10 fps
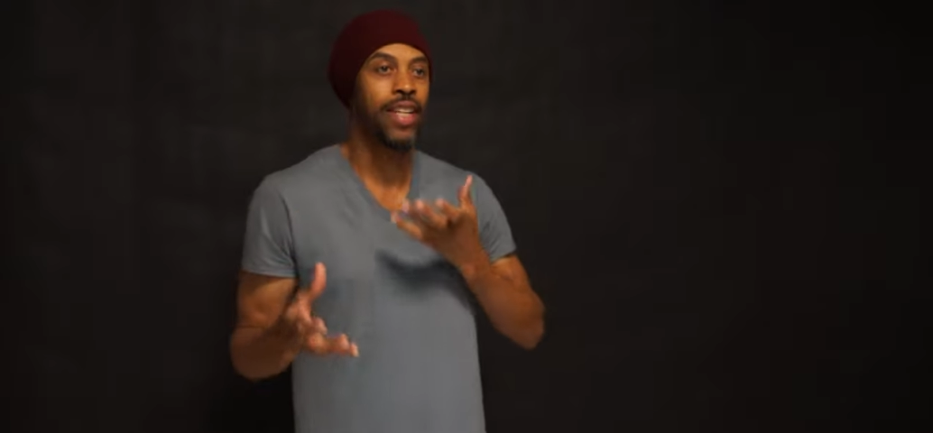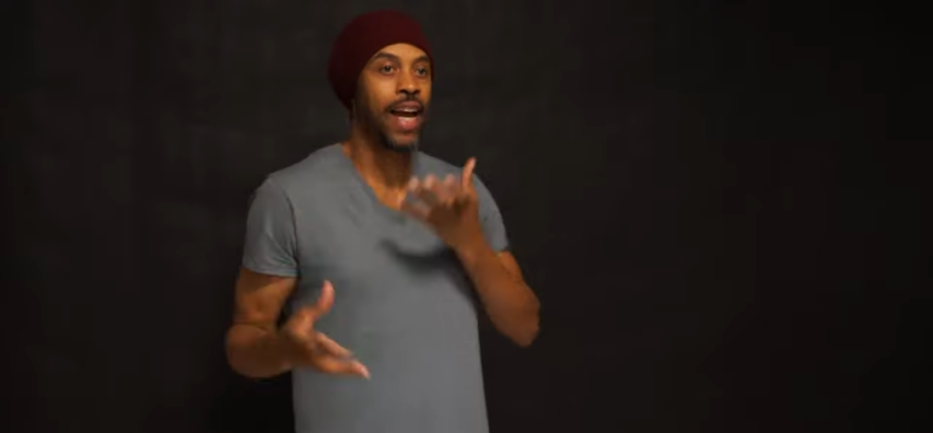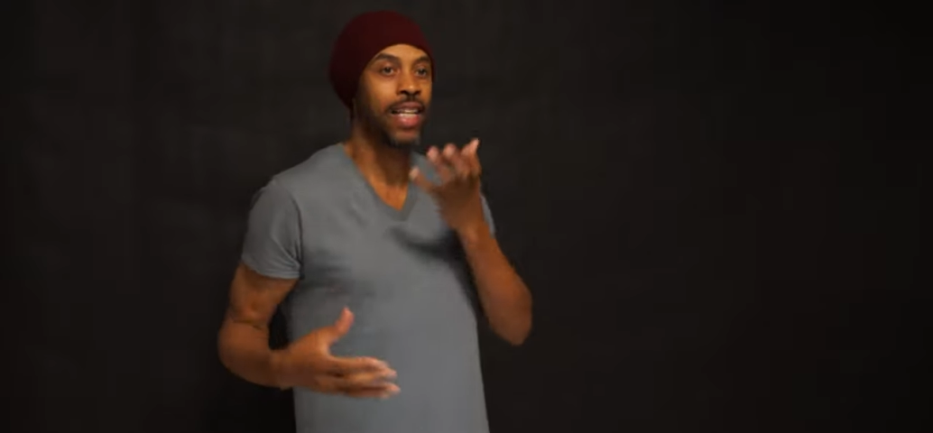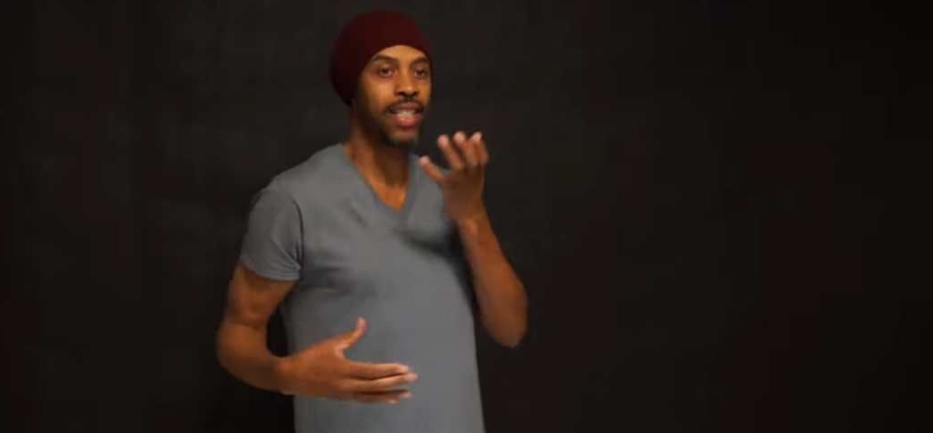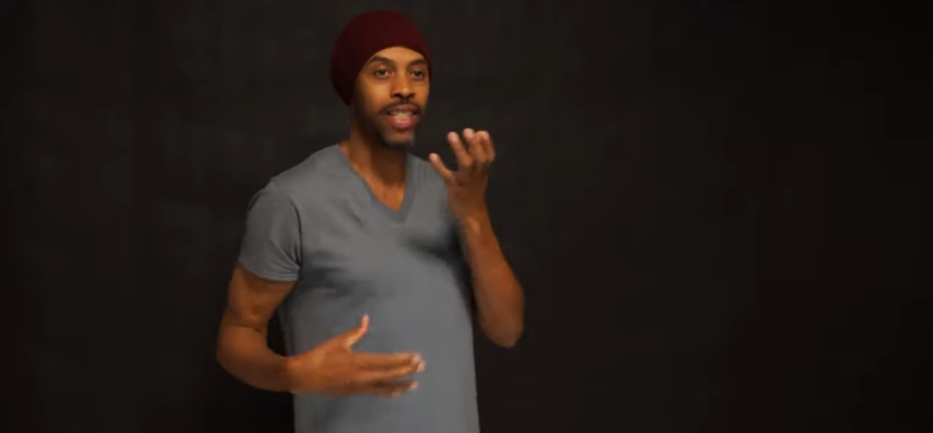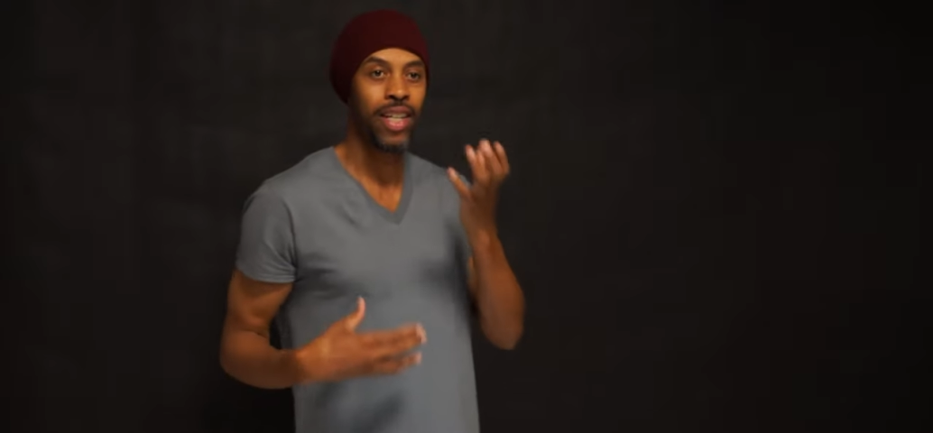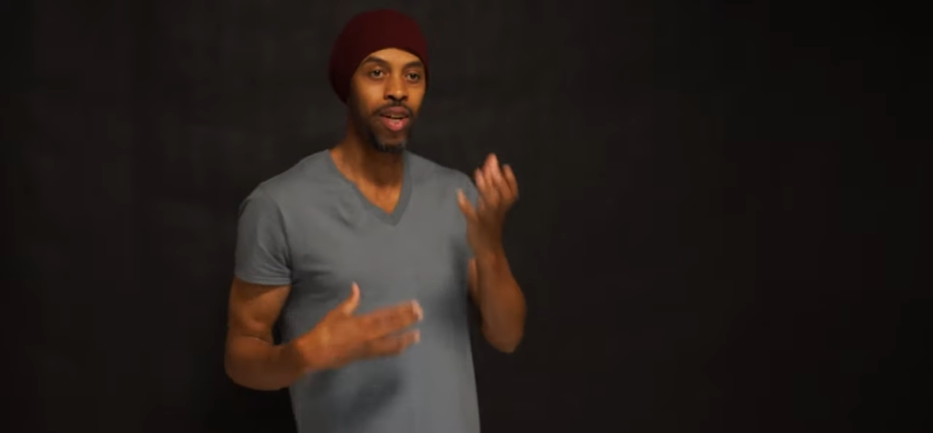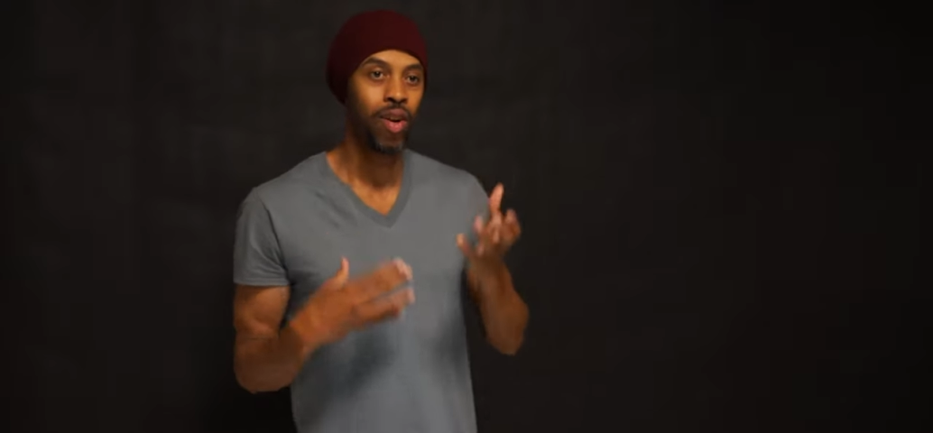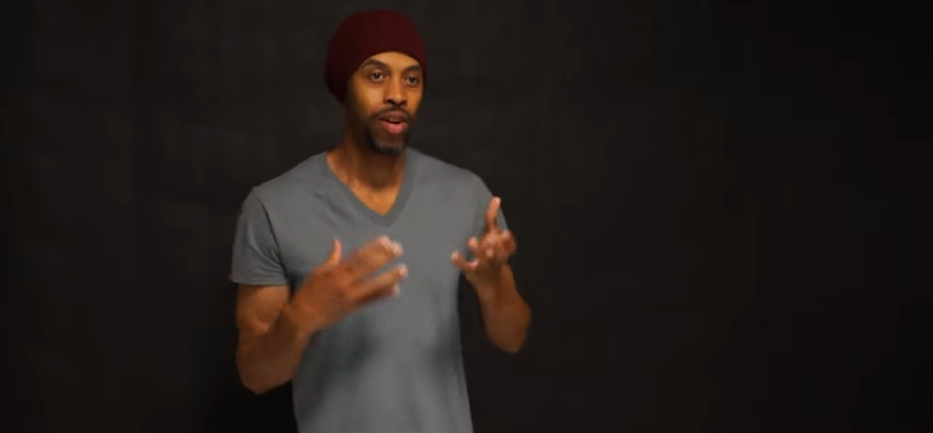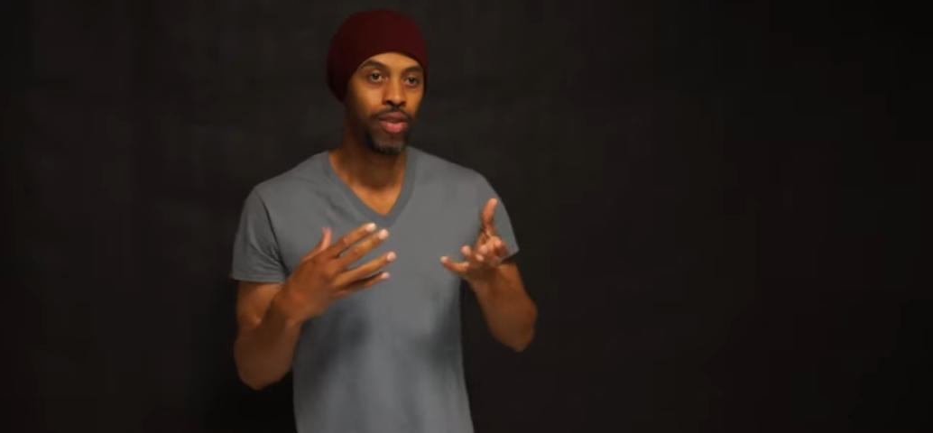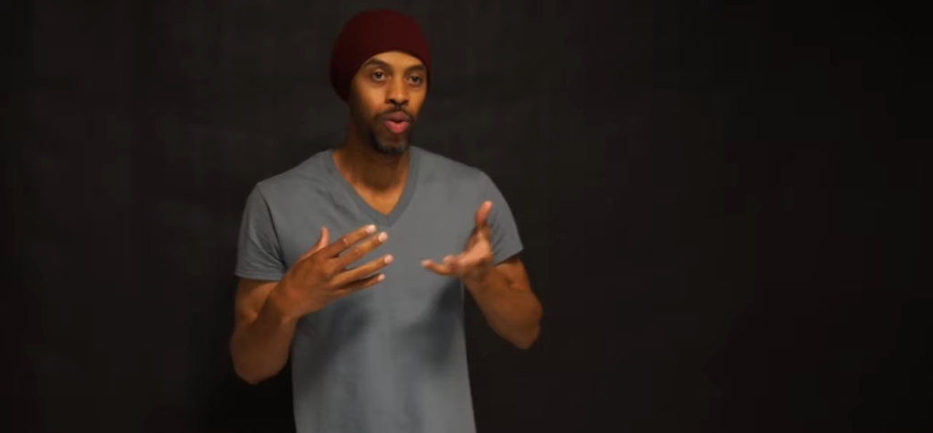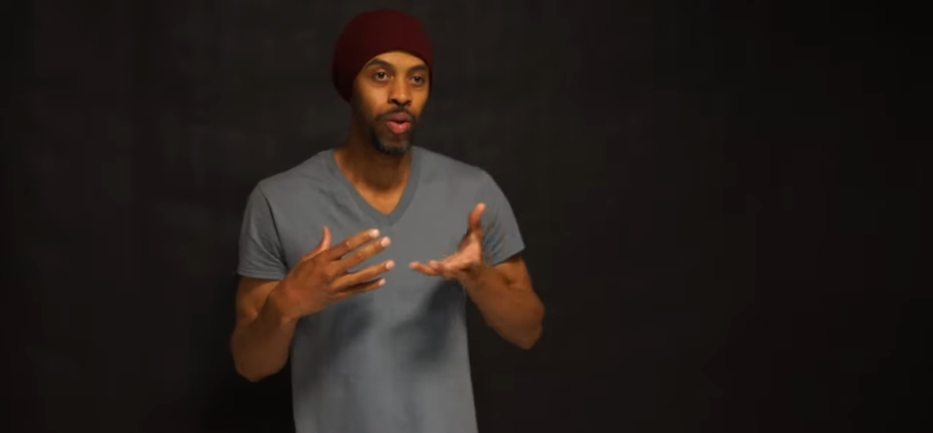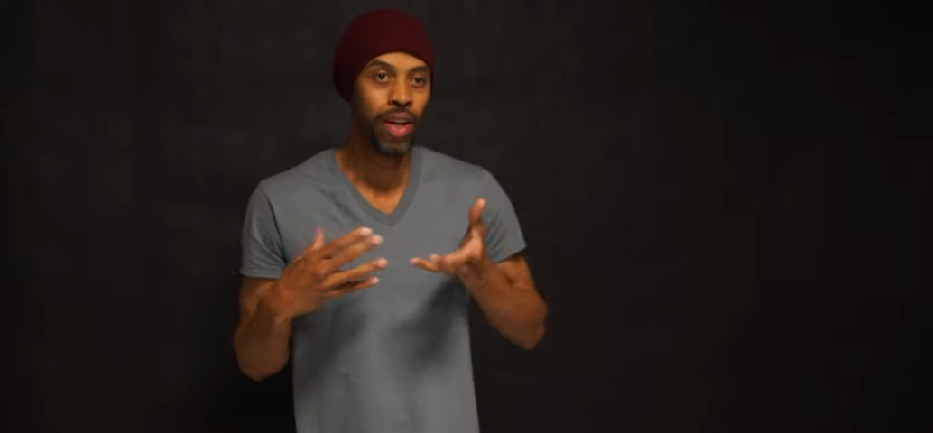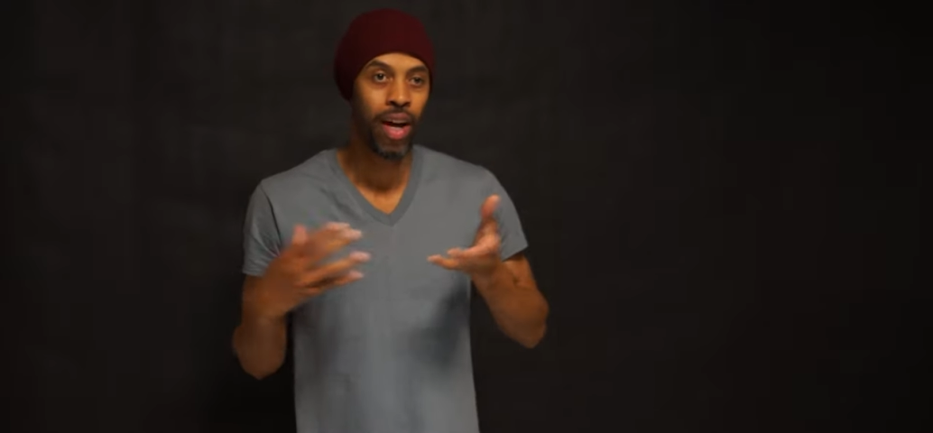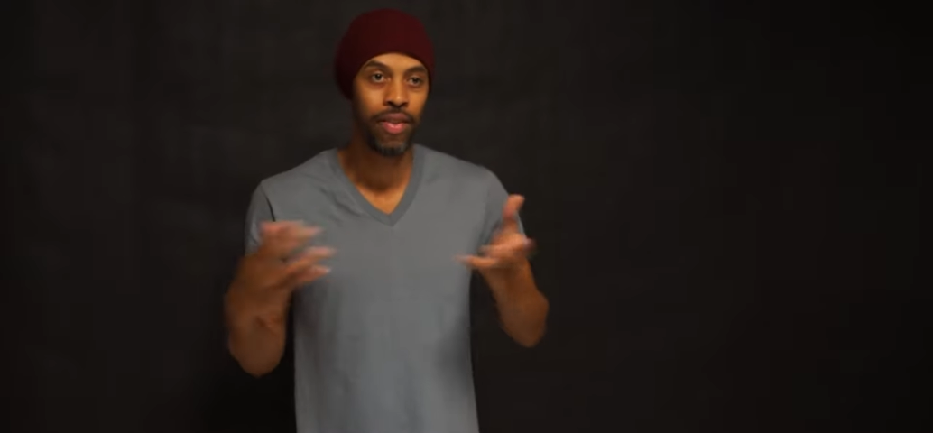dancing or
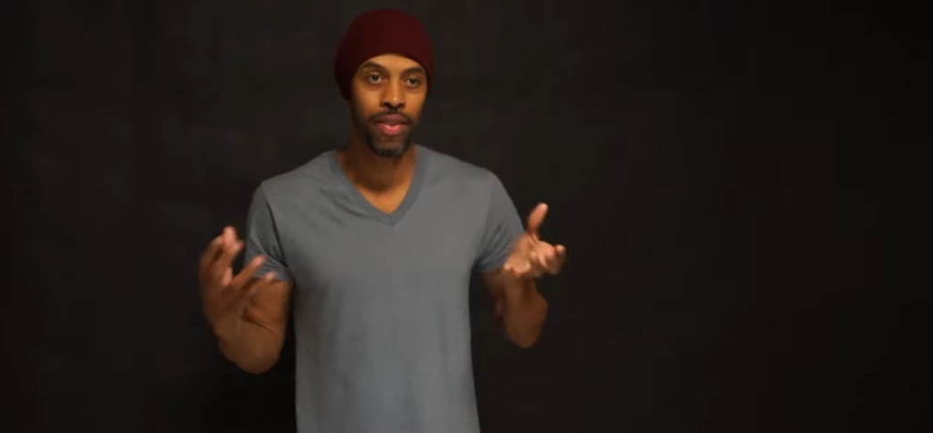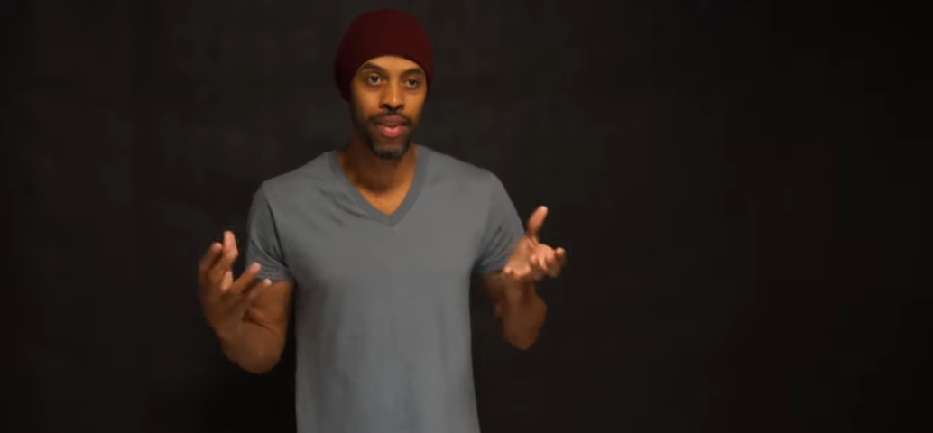doing other